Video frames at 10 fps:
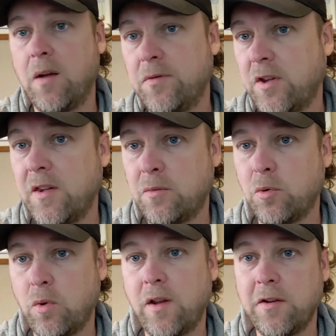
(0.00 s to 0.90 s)
So this
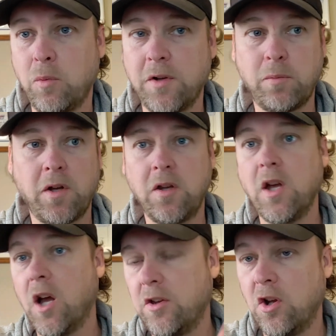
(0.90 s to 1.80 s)
was one of those ones where you
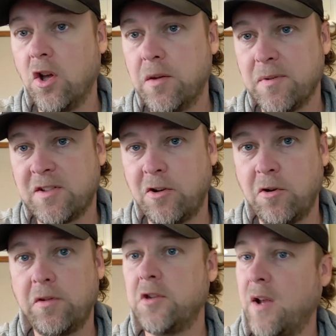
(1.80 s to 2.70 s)
learnt the
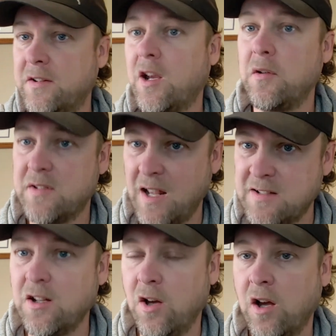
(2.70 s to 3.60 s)
material, then you had to go and
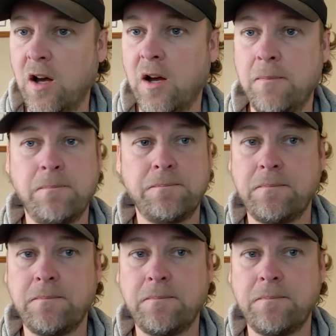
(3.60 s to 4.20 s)
test an